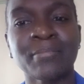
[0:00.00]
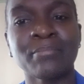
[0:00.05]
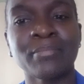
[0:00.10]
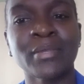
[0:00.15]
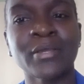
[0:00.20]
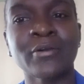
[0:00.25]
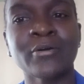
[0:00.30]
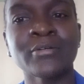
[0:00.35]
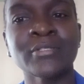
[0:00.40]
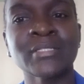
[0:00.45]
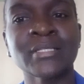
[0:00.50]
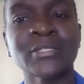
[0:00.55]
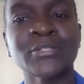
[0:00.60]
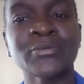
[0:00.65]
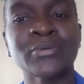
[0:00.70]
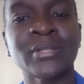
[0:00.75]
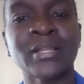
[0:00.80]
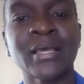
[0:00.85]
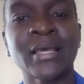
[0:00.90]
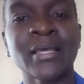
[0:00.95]
because
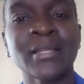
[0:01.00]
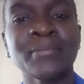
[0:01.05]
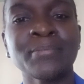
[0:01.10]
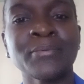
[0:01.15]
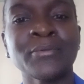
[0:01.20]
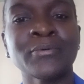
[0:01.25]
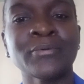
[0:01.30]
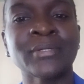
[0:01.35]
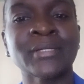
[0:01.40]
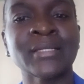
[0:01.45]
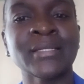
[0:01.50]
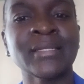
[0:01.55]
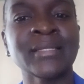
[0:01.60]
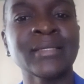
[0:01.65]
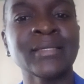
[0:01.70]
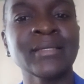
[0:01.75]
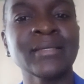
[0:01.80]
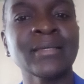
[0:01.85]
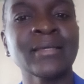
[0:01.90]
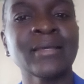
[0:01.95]
it will help you
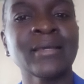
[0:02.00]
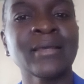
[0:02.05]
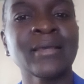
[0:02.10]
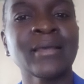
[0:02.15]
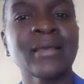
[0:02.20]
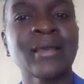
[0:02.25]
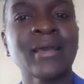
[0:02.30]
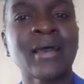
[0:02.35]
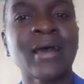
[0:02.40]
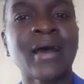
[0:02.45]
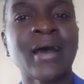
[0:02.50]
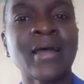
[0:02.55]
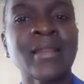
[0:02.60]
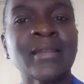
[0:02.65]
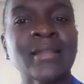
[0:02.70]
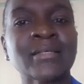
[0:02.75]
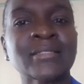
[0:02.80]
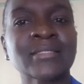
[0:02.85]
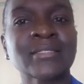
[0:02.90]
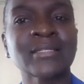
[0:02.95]
really
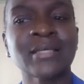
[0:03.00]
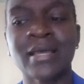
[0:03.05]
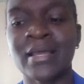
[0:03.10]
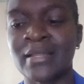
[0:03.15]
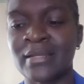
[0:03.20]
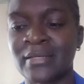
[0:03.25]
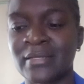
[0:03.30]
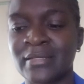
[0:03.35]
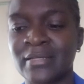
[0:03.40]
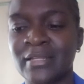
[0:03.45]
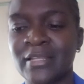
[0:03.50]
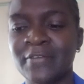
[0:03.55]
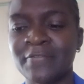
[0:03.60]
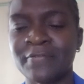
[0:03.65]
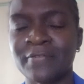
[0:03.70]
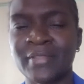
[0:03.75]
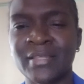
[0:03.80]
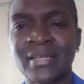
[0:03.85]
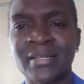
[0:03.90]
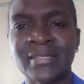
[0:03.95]
understand
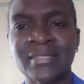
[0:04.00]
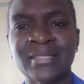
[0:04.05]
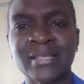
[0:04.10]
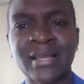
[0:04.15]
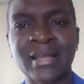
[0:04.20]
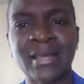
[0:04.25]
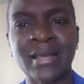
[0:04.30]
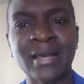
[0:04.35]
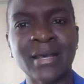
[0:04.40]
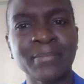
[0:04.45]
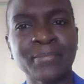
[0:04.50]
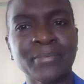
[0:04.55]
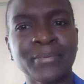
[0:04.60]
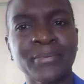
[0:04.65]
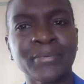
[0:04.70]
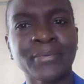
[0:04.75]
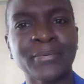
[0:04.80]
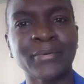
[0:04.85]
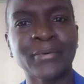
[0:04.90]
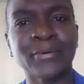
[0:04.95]
if there is a gap
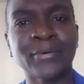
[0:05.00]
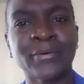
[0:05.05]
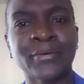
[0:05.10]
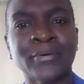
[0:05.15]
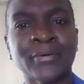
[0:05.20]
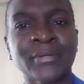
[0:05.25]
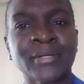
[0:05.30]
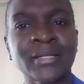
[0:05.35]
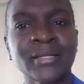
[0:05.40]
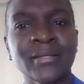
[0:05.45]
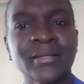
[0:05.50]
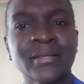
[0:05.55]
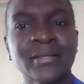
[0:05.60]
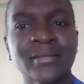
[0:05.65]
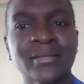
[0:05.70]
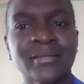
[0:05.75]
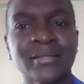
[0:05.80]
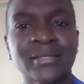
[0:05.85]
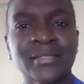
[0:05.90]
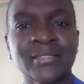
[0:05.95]
or
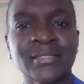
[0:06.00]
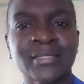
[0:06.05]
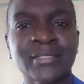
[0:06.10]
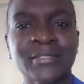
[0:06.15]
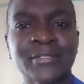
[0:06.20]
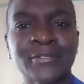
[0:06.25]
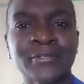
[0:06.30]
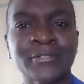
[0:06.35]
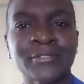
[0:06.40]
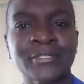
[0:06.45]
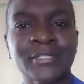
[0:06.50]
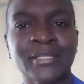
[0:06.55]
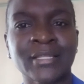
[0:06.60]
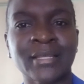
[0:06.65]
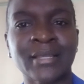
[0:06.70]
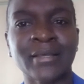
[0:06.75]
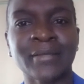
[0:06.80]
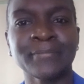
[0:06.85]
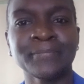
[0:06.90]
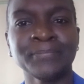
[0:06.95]
it is not
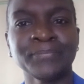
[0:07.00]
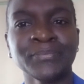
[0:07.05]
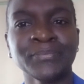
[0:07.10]
there.